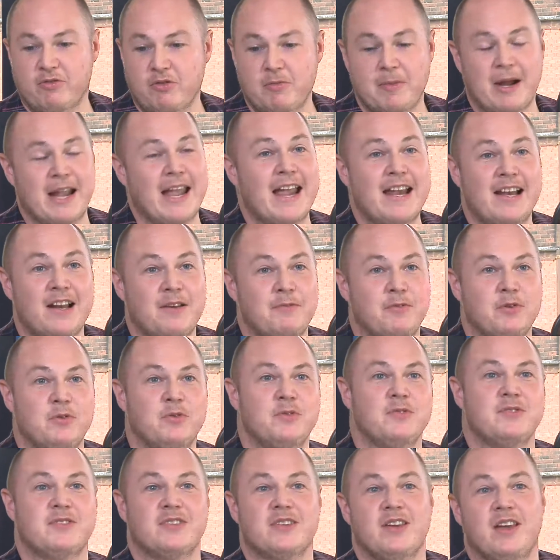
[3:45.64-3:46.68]
my
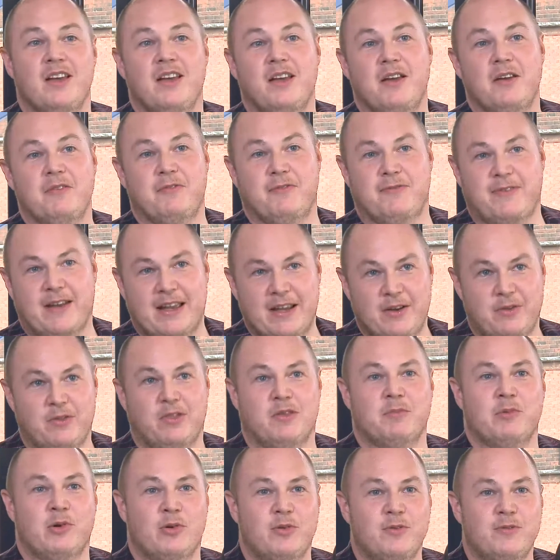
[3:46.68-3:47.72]
A-levels, failed
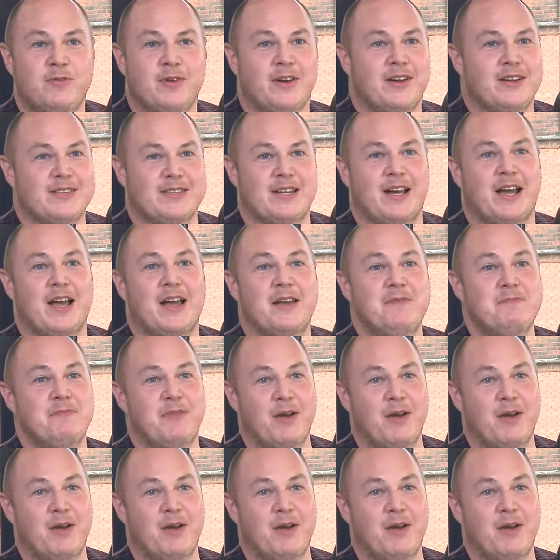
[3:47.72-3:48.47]
them all first time.